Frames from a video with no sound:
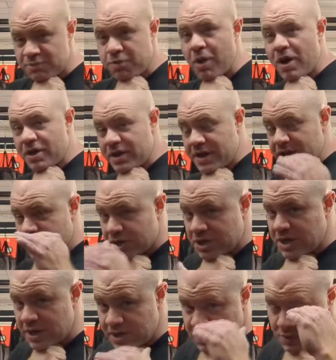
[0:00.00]
ball under that
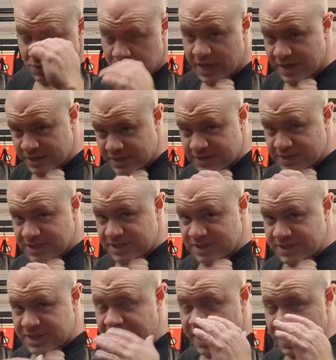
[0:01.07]
chin, and you're like this,
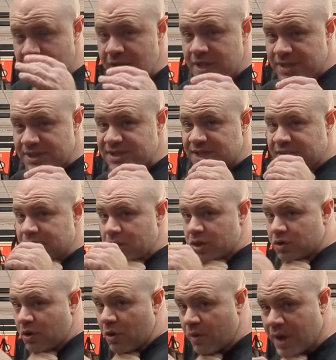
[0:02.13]
let's say, the second you
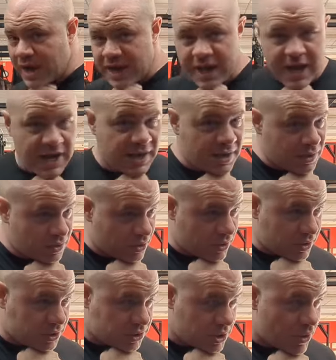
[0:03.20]
throw a right hand and you turn
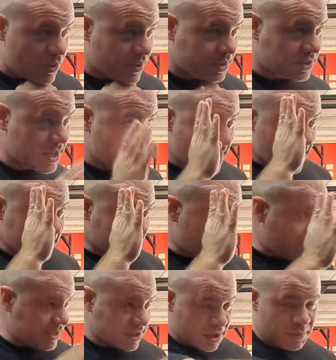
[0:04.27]
your shoulders, the
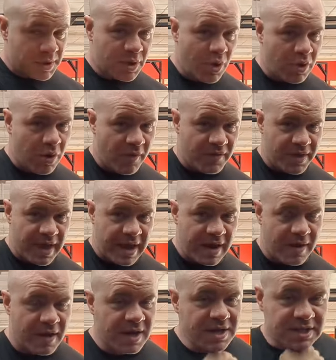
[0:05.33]
head's gonna be going over
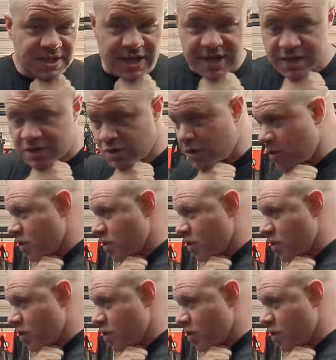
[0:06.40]
there. Second you throw a